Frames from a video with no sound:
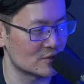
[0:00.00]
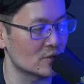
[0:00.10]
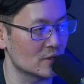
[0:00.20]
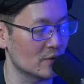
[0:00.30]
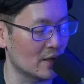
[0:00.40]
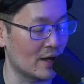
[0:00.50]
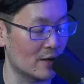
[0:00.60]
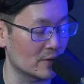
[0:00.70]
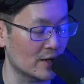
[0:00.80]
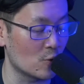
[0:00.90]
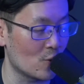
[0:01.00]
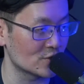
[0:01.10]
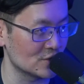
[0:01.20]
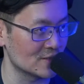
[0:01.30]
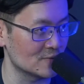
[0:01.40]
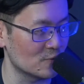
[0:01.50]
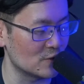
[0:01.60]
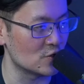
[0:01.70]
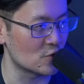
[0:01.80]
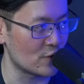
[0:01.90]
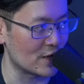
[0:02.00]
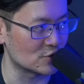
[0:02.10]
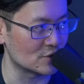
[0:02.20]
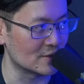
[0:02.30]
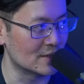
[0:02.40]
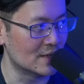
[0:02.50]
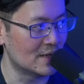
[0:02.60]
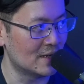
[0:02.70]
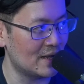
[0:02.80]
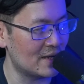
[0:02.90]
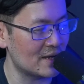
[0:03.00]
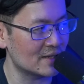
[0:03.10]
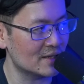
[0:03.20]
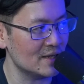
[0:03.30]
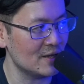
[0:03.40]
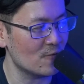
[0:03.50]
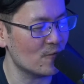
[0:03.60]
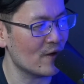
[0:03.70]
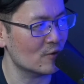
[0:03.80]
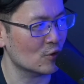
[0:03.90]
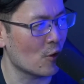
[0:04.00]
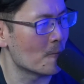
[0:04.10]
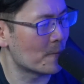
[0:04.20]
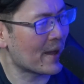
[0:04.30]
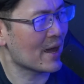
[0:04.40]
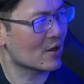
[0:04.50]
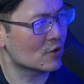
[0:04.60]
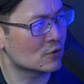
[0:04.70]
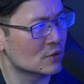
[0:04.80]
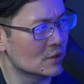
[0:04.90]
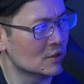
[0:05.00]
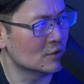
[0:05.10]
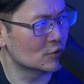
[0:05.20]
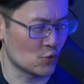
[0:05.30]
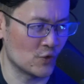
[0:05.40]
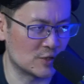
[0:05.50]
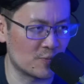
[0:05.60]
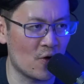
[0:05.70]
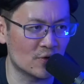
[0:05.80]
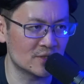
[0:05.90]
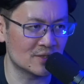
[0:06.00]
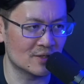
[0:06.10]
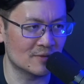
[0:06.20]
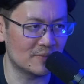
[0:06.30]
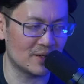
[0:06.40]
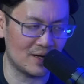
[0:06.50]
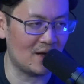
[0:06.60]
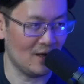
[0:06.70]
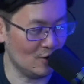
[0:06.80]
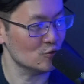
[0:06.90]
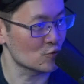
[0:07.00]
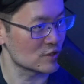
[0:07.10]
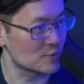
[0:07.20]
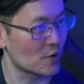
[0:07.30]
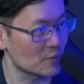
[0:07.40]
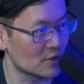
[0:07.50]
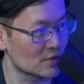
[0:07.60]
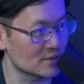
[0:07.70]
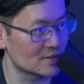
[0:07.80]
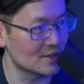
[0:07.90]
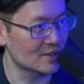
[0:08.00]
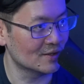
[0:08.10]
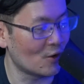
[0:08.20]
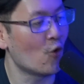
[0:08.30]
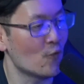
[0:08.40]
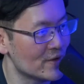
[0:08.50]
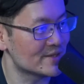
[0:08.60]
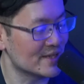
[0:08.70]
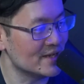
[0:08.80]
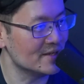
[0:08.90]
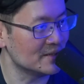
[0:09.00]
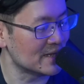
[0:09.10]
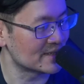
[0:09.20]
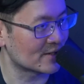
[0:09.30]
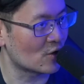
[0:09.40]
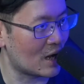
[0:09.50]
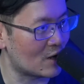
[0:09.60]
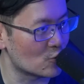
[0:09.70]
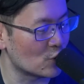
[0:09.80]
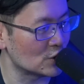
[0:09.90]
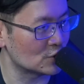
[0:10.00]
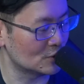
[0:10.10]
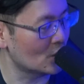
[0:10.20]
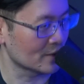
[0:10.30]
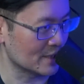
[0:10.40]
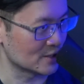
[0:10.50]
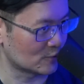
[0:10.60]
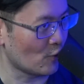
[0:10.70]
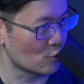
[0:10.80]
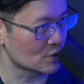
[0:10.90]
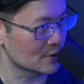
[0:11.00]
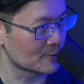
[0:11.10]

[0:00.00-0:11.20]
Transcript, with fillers: You know, I, I kind of watched his video reaction, and I think he felt compelled to respond but how, how to respond because obviously there's a lot of outrage, not his fault.